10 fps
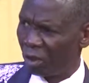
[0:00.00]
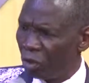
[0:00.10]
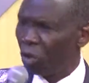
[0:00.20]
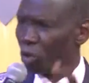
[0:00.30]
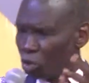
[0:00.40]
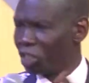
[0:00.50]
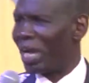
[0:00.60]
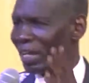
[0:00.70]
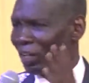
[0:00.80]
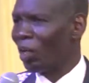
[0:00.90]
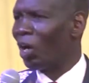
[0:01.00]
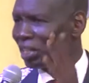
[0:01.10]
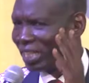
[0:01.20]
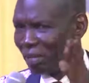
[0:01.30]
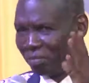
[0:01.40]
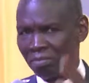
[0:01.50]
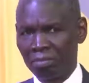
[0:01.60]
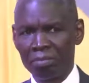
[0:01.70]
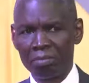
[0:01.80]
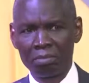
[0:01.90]
You shall know
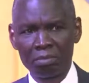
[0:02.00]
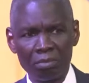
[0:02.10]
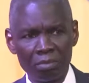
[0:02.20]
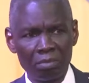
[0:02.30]
them.